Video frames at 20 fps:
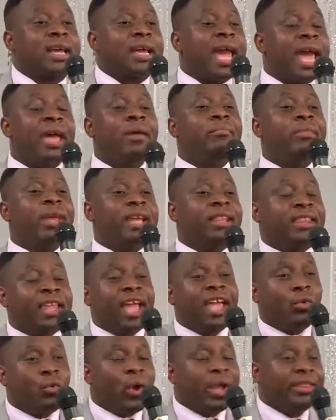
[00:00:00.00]
came a
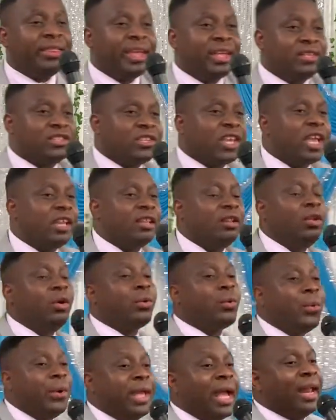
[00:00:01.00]
day when they said,
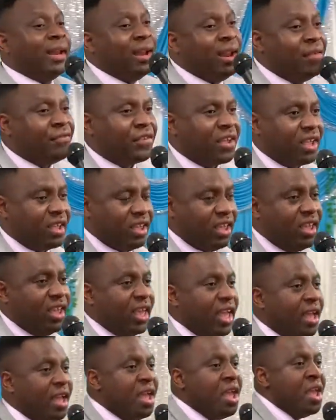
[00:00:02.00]
Look, we are living here.